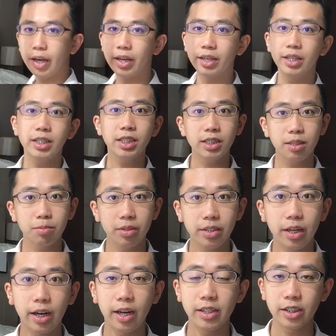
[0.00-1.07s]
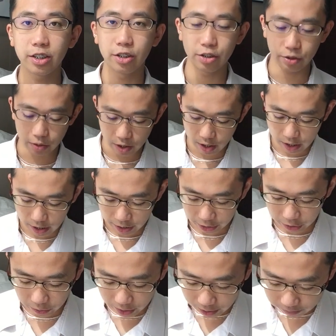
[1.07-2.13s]
And this is something that I like to do.
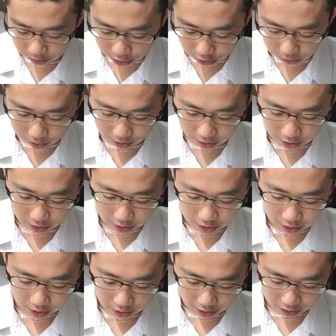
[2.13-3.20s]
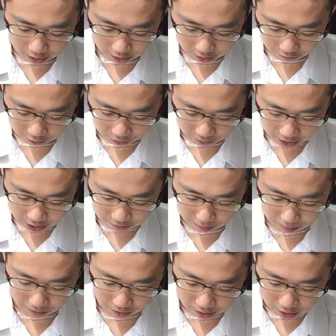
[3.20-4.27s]
You don't have to do it if you don't have
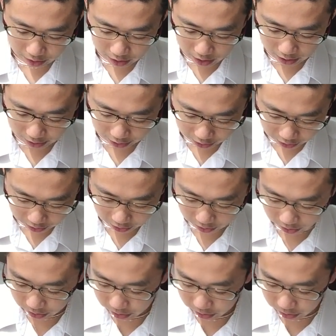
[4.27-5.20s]
it, but I